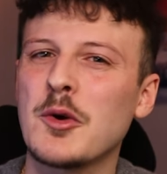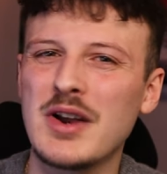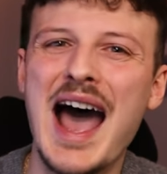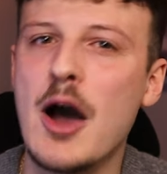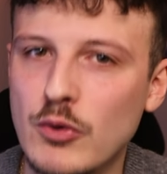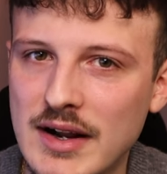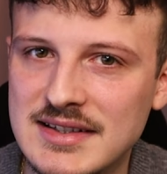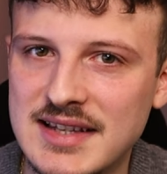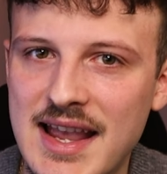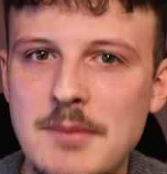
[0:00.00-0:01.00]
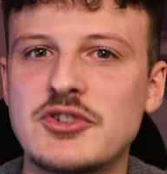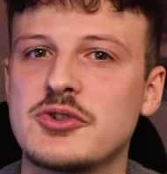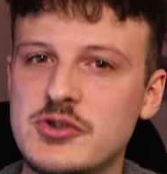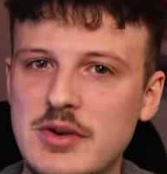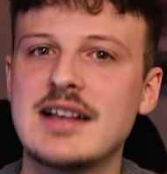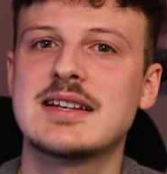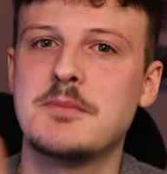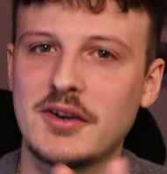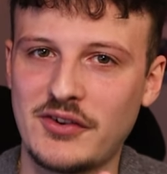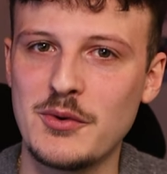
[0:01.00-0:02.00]
I don't wanna outright say it. I'm sure you guys can
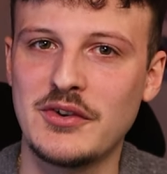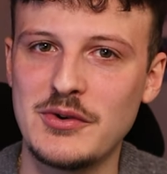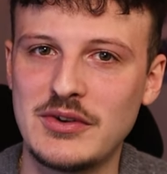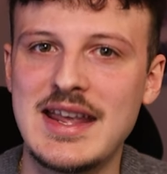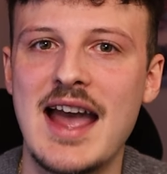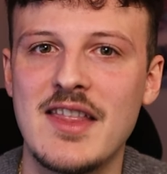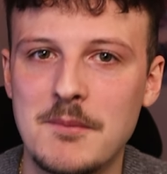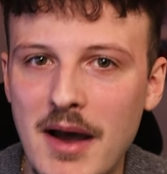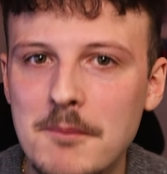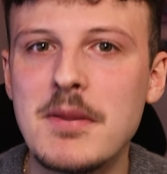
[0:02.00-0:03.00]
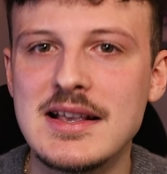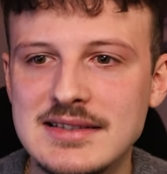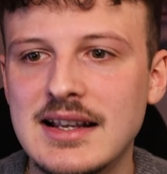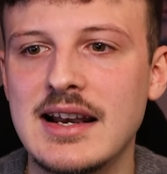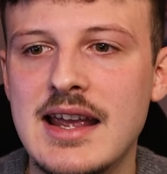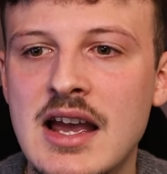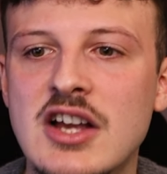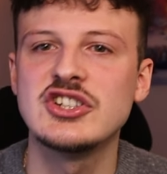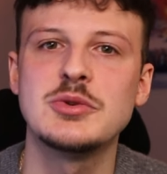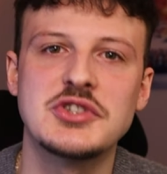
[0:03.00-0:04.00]
put two and two together, but basically,
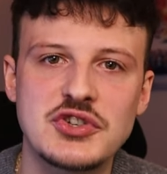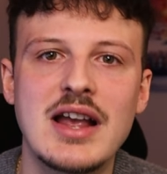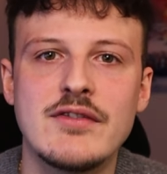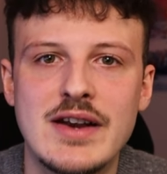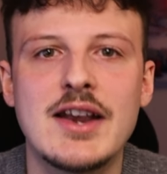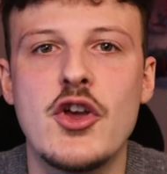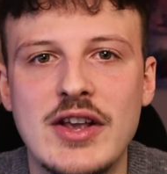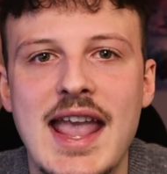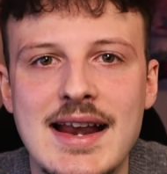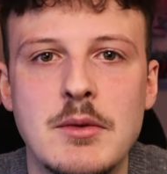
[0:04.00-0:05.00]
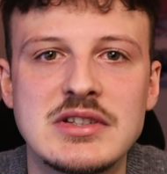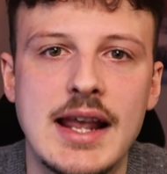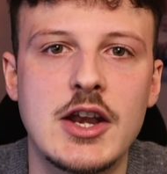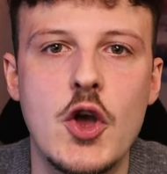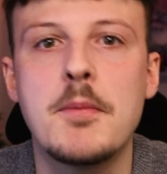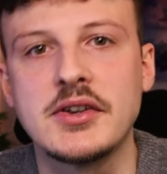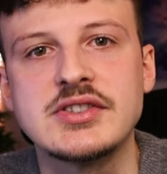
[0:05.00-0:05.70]
she was driving and her canine was licking her.